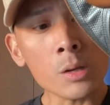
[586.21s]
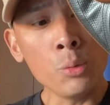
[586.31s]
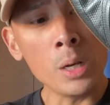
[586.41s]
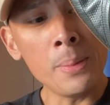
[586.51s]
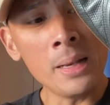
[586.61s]

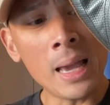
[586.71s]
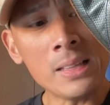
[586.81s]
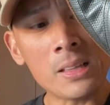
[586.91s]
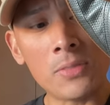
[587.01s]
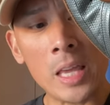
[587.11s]
Would have been
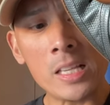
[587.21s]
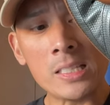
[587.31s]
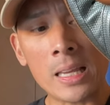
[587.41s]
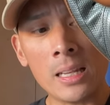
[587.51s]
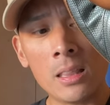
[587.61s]
nice if they
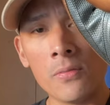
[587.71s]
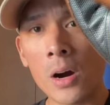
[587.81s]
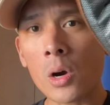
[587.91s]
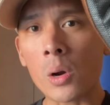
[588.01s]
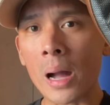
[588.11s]
extended the
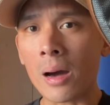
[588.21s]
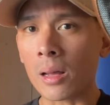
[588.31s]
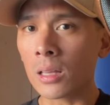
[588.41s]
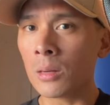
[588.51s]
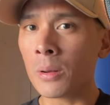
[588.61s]
Velcro
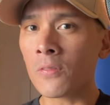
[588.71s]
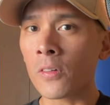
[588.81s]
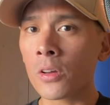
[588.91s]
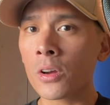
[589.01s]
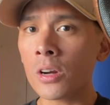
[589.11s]
out a little bit
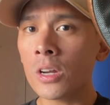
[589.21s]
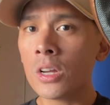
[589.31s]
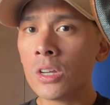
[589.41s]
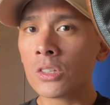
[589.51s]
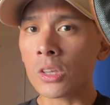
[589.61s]
further
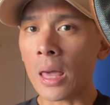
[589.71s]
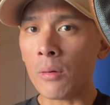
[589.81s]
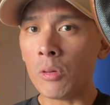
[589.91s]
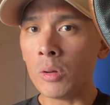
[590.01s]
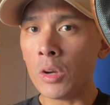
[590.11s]
so
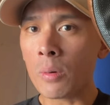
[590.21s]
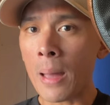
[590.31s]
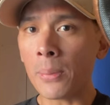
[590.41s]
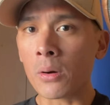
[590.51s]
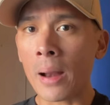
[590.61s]
that when you
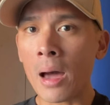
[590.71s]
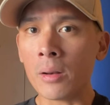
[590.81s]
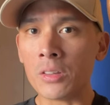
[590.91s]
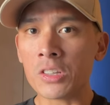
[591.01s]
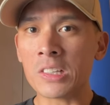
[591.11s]
wrap it
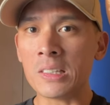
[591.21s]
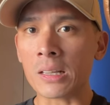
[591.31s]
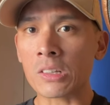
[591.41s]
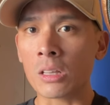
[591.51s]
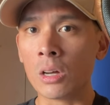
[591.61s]
around, it just
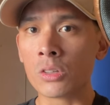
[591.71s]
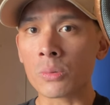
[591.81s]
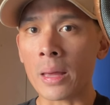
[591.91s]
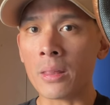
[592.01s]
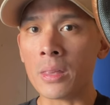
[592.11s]
sticks closed
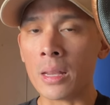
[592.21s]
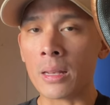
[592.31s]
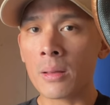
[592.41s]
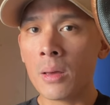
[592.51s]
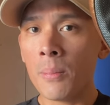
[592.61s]
rather than
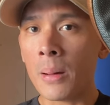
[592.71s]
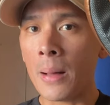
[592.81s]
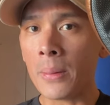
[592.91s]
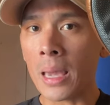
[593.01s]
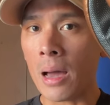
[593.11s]
it
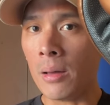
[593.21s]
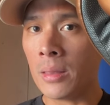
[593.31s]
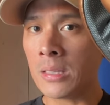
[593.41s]
popping out.